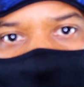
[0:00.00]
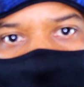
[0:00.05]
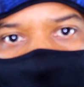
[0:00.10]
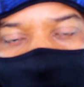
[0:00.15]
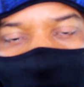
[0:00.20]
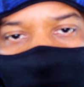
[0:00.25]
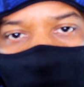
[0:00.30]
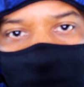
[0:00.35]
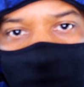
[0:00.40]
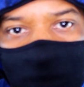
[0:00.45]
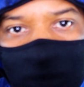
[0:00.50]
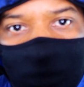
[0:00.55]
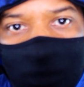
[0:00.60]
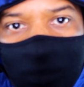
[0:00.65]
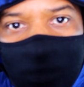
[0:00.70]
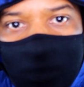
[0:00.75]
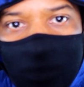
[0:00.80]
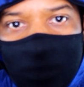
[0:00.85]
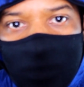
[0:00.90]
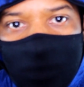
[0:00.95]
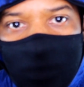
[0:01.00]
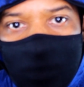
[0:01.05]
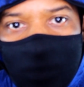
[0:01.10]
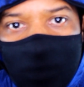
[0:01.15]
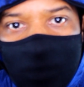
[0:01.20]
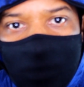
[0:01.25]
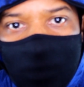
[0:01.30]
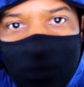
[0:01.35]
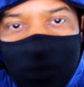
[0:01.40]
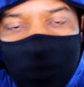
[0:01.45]

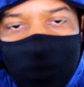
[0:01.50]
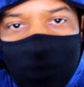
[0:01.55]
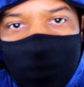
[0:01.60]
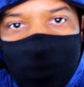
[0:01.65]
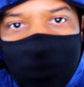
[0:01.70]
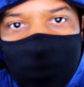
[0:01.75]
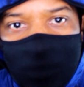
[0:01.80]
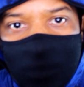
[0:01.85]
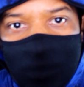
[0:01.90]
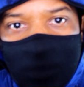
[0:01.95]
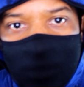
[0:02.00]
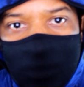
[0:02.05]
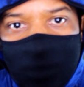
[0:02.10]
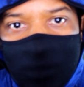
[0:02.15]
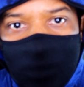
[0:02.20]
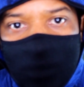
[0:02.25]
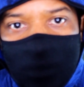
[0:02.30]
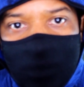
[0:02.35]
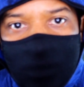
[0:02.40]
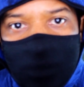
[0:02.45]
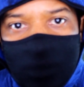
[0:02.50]
[no speech]